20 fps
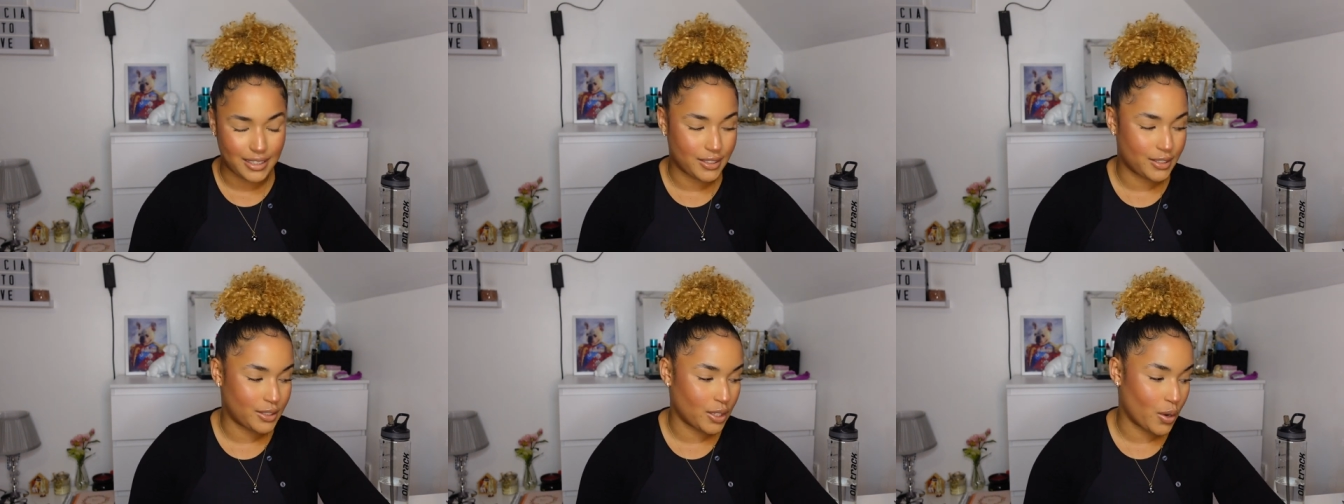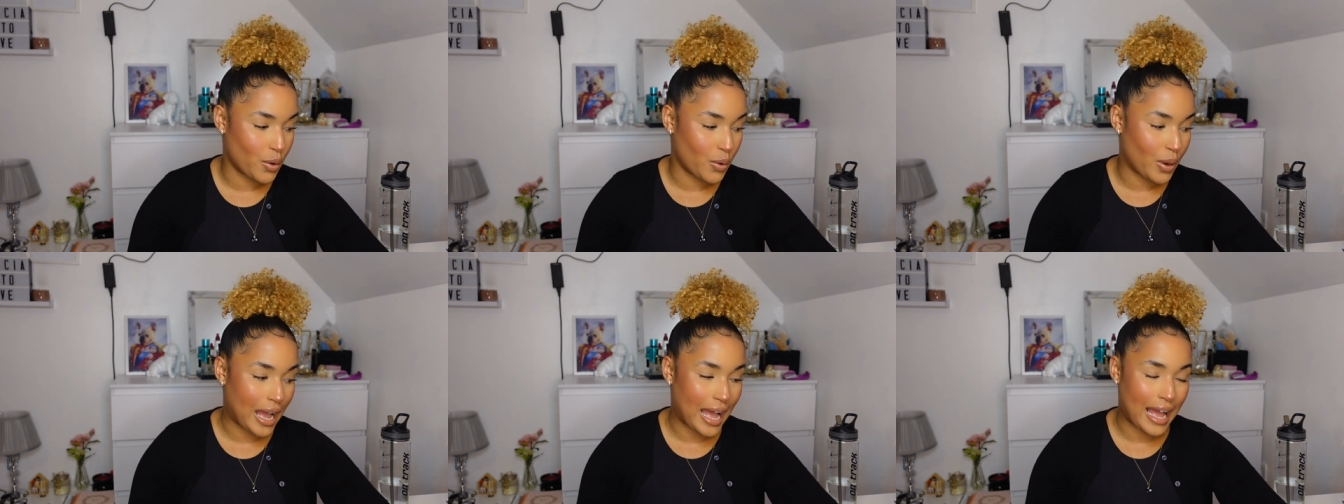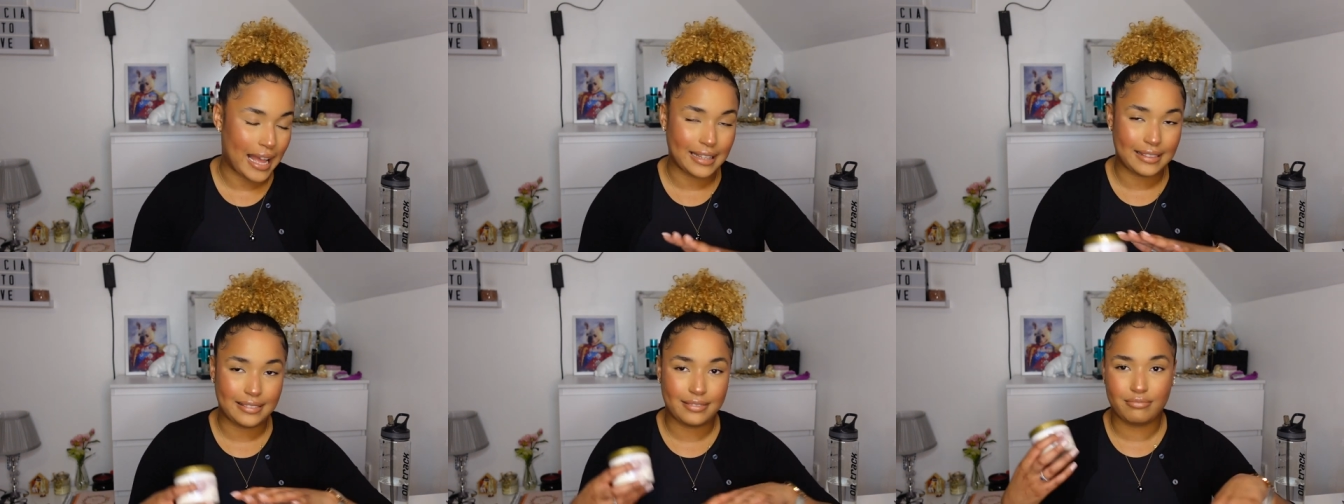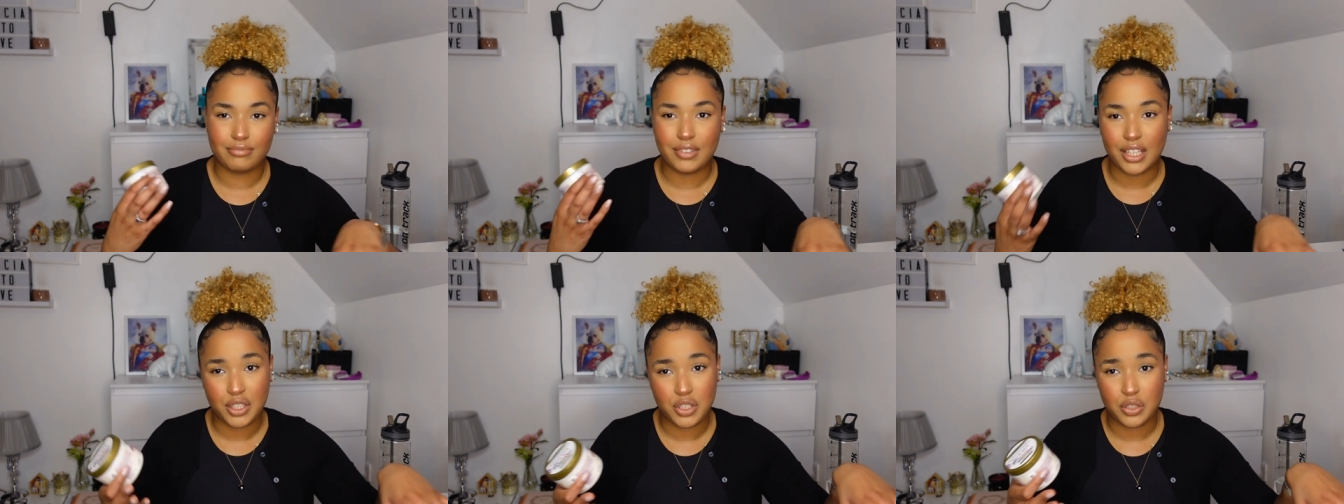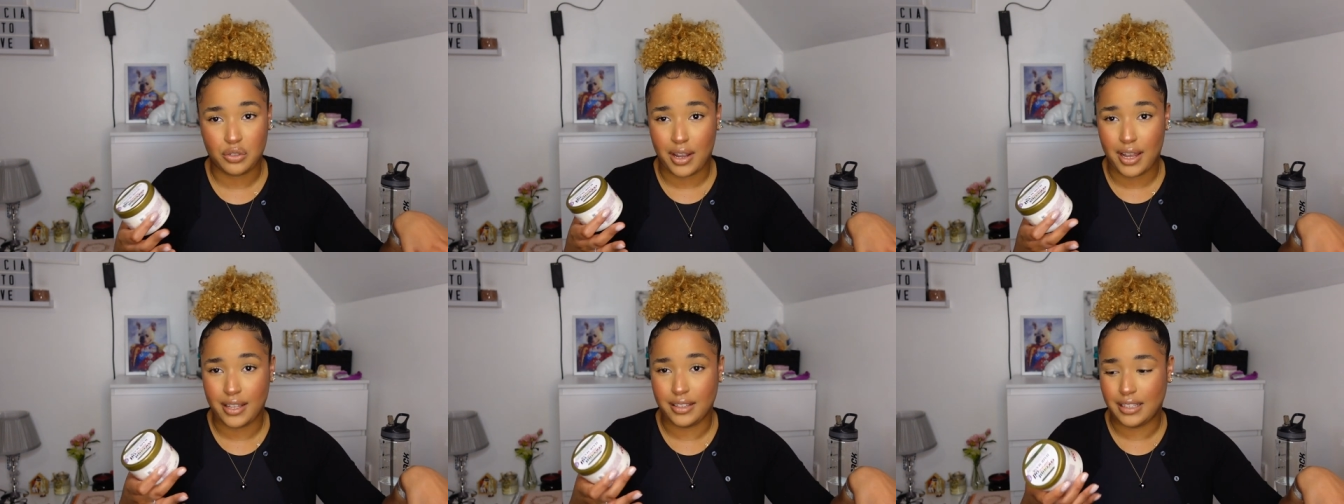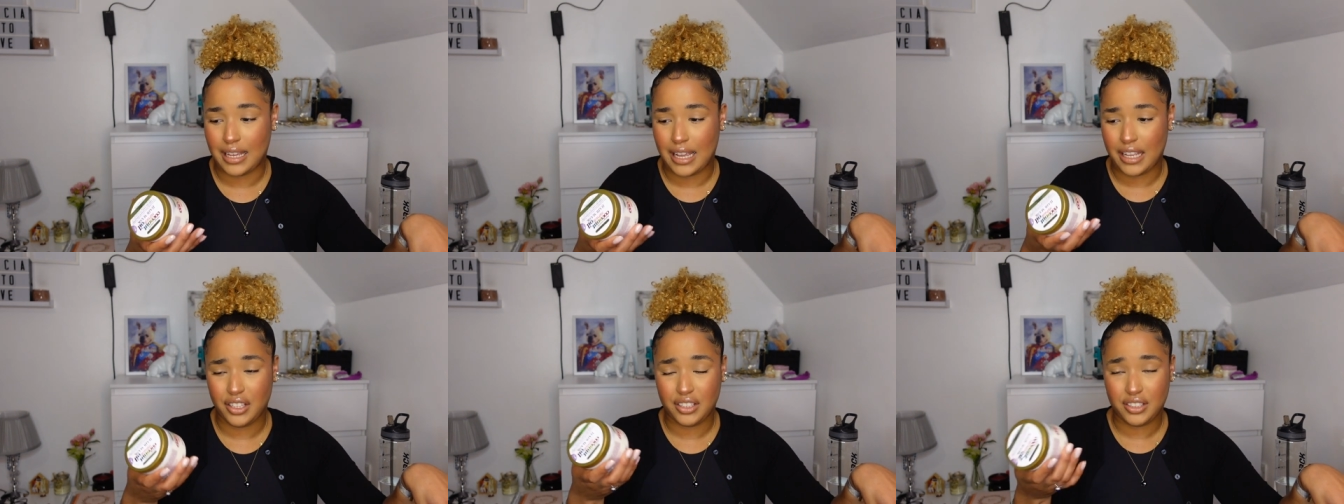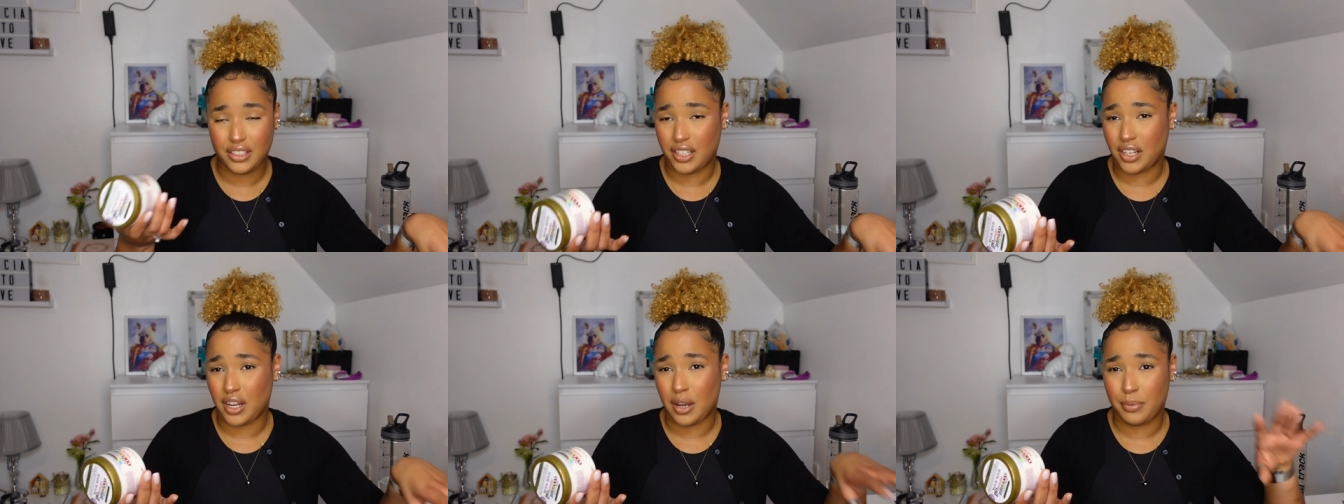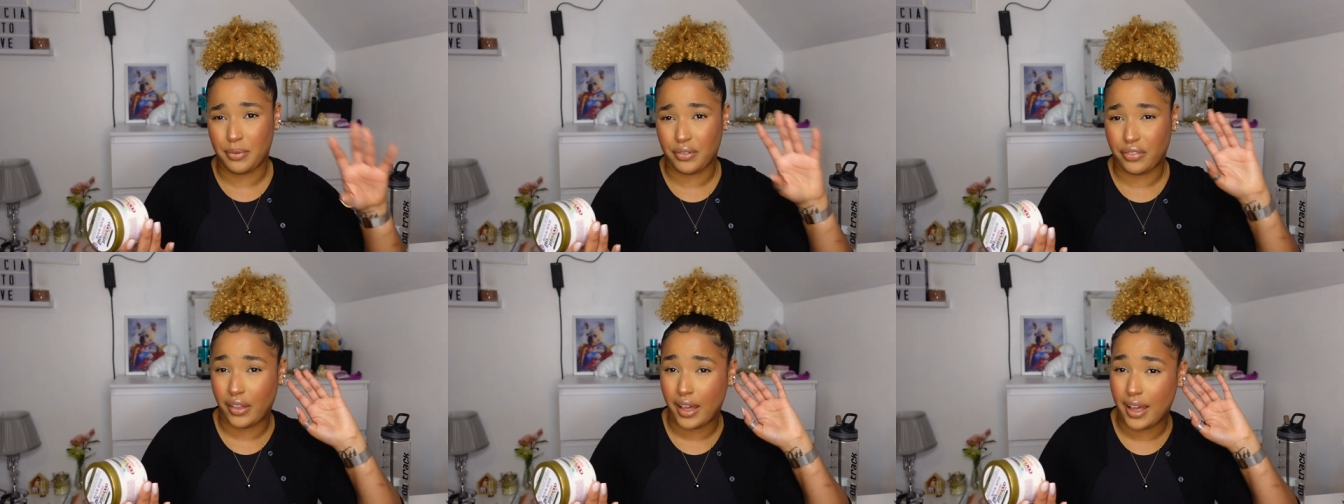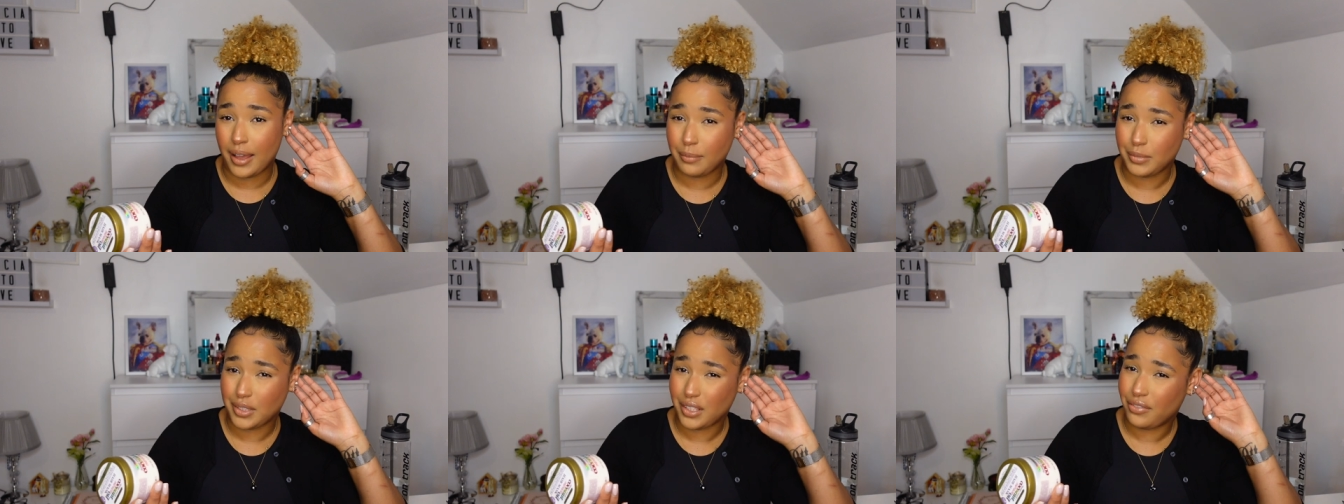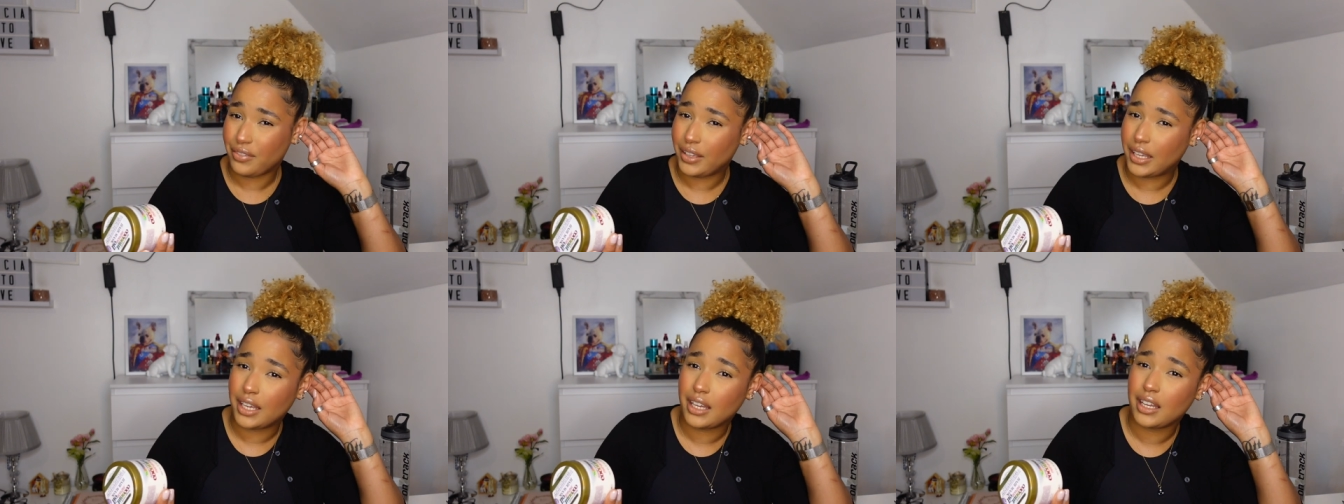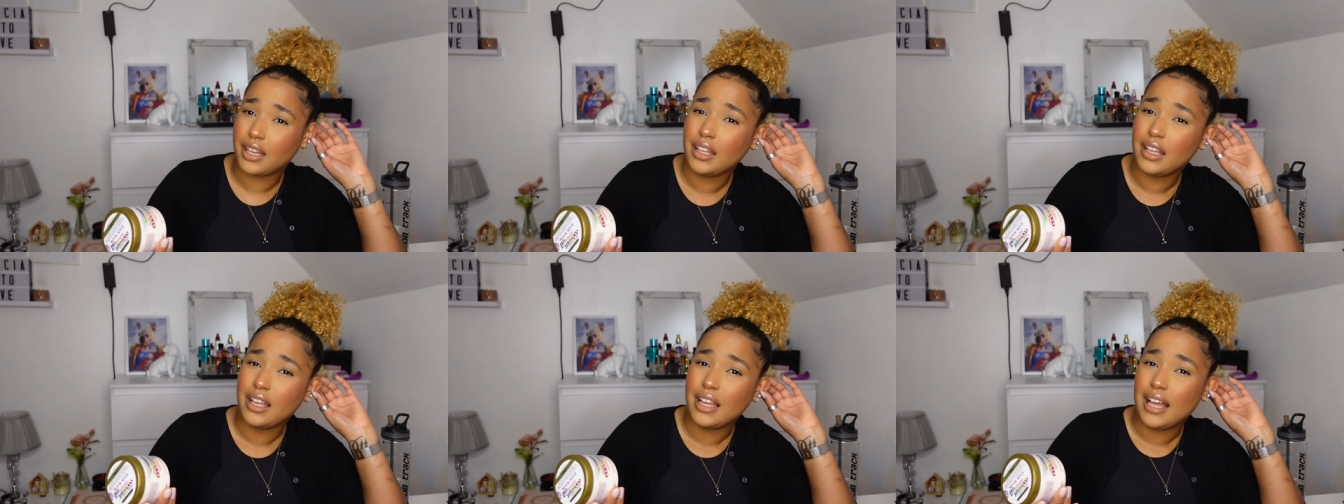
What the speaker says: So I did try. I used it a couple of times, I think.